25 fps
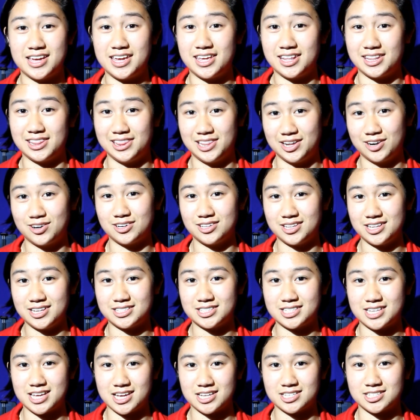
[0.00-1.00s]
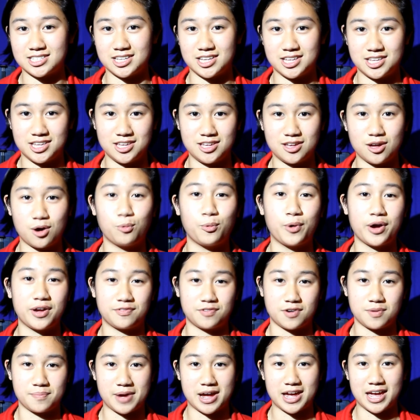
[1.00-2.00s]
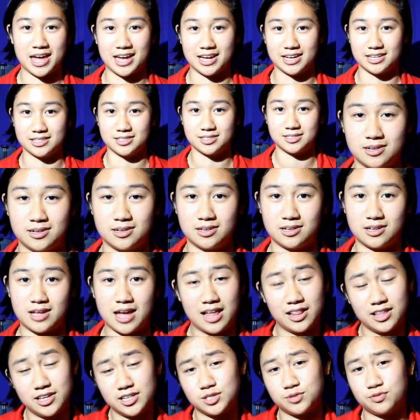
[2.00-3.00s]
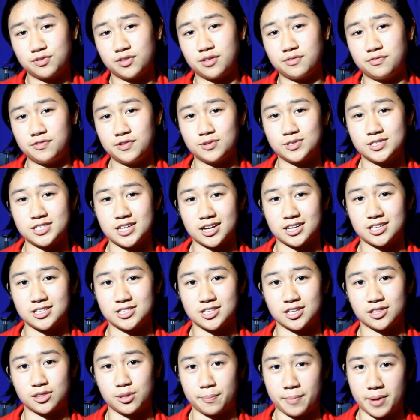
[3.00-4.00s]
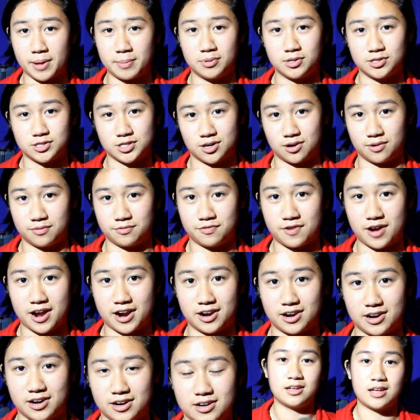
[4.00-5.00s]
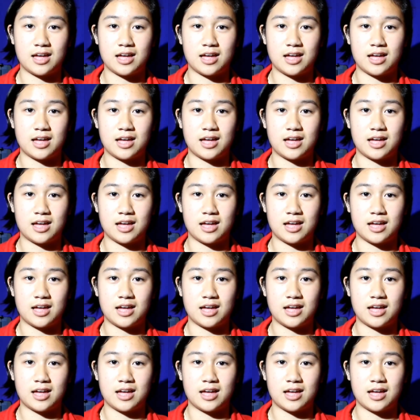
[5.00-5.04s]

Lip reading: It literally takes the heat away from my hands, at least for the few seconds that the bubbles are on fire.